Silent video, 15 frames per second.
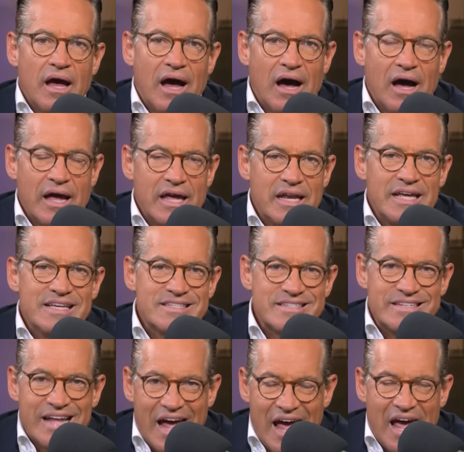uh, in his
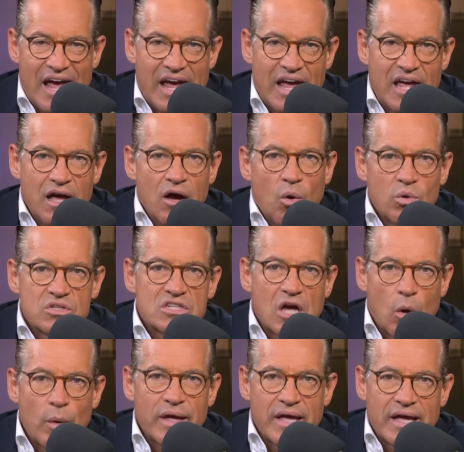day was
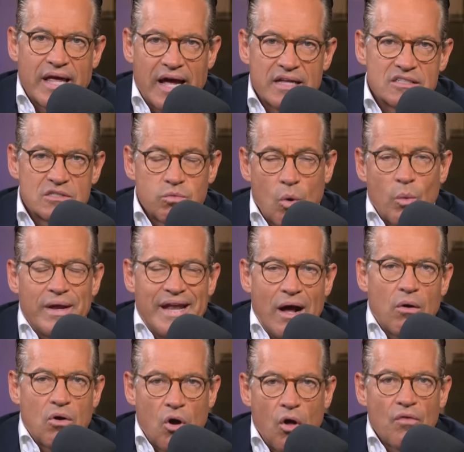going against what we
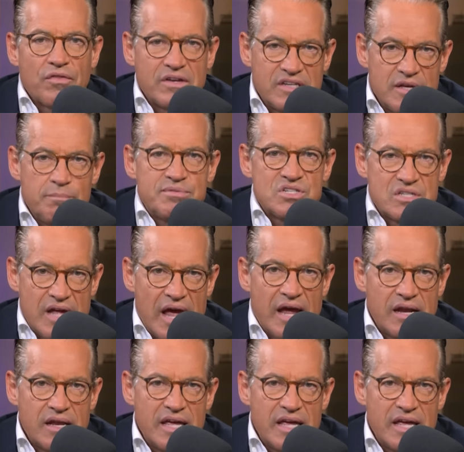now call the deep state.